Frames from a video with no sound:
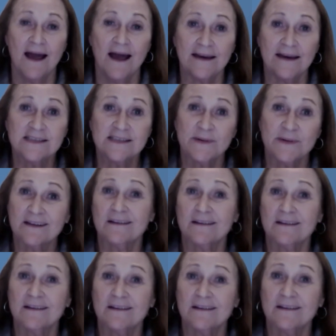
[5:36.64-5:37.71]
And it's been
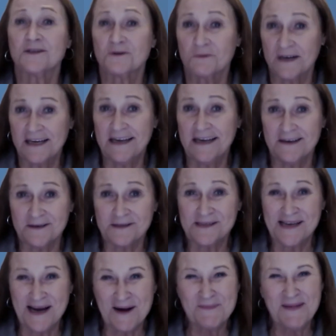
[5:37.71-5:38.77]
closer to 20 years
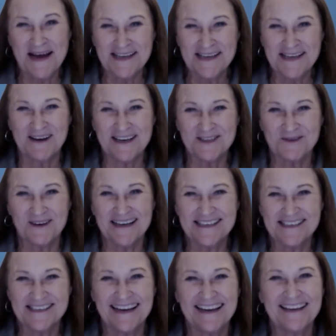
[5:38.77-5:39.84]
now past
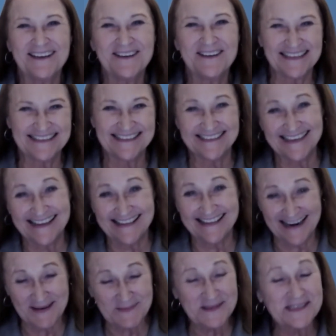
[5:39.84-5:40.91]
graduation, and you can see that
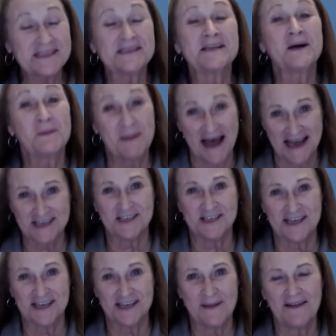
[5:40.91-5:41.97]
I'm still
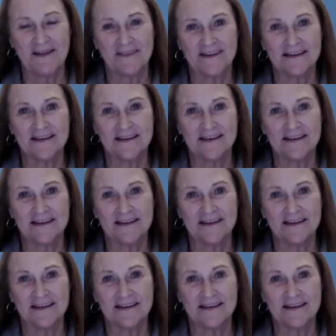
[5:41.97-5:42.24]
passionate about